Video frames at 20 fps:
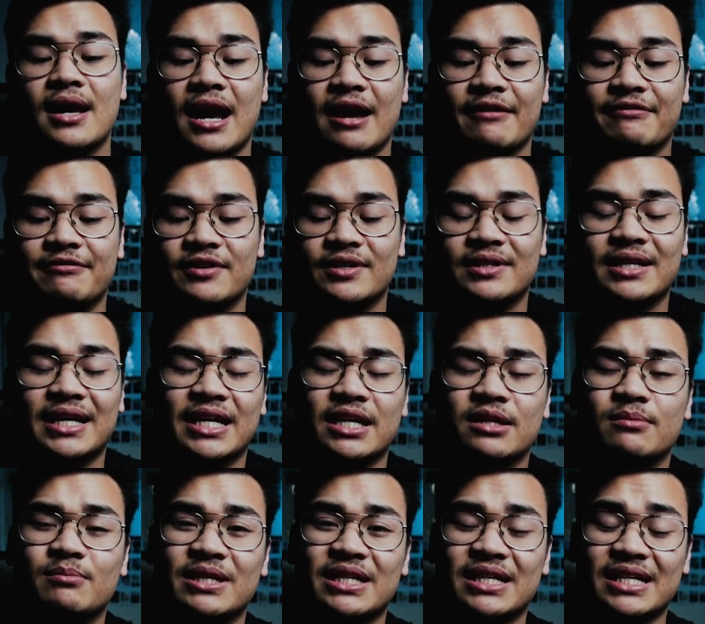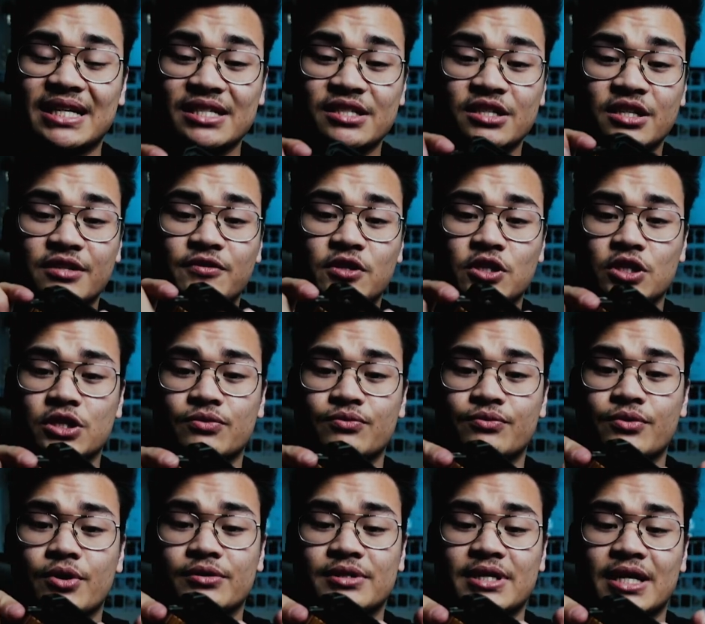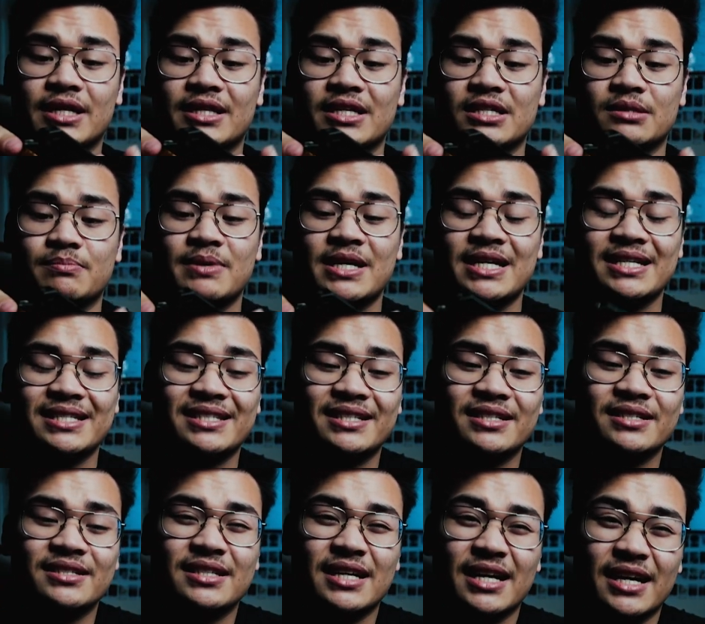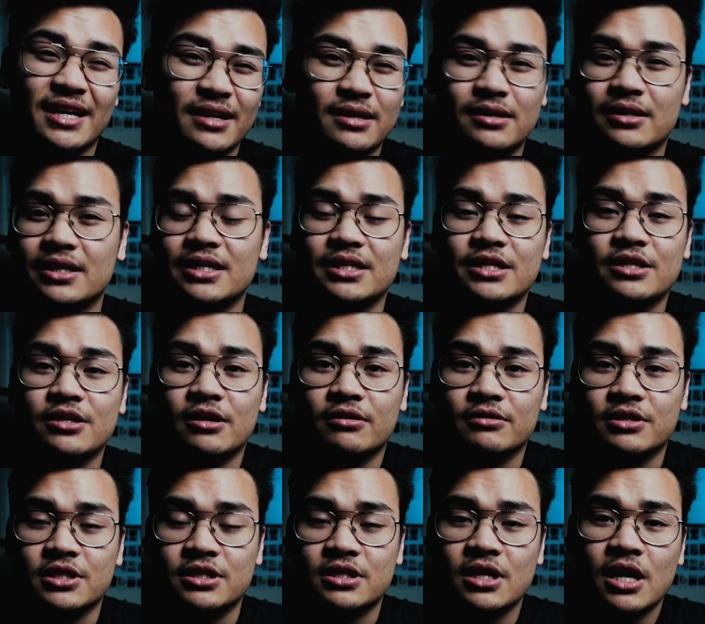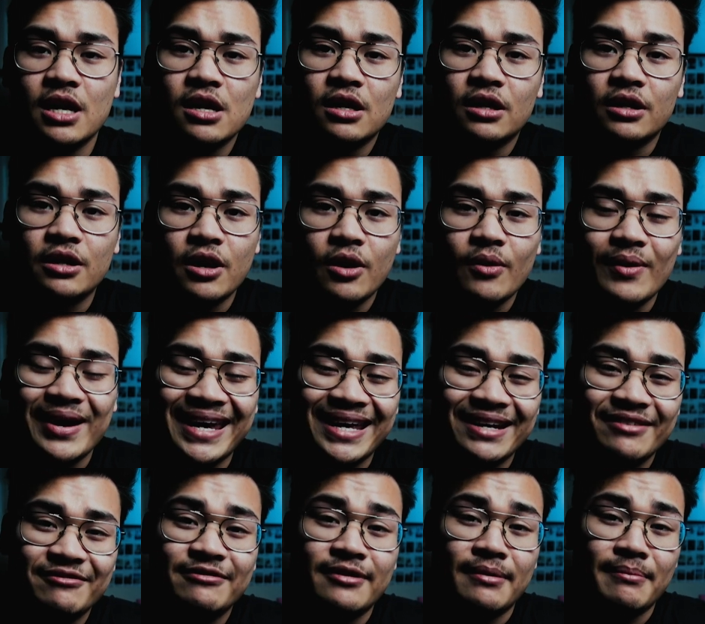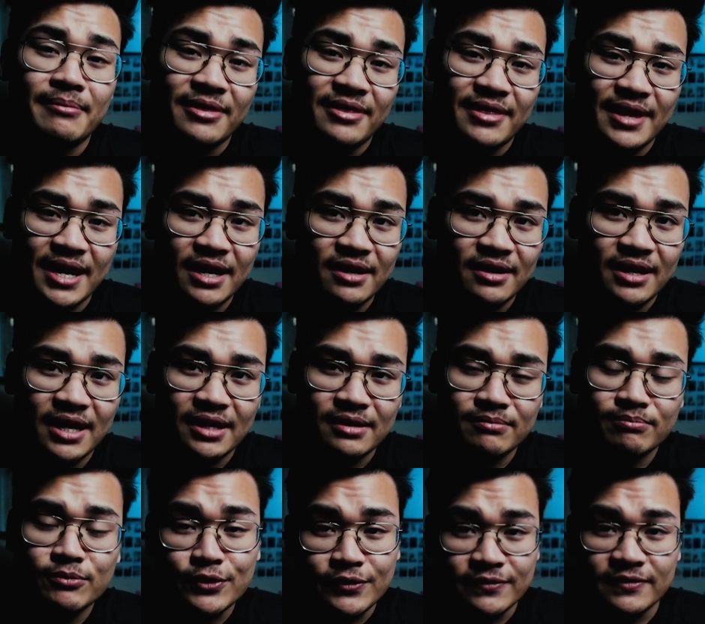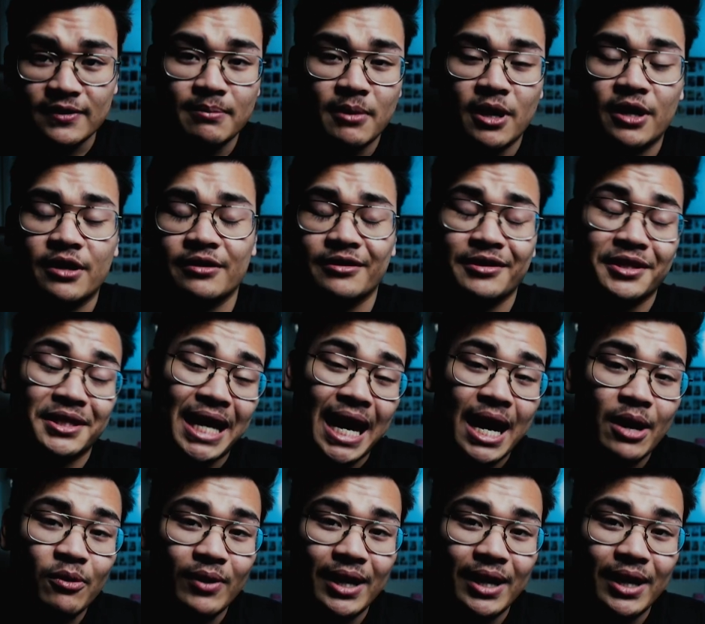I feel like it'd be easier if you could just rotate these pieces and, you know, just go in from there and move the monitor that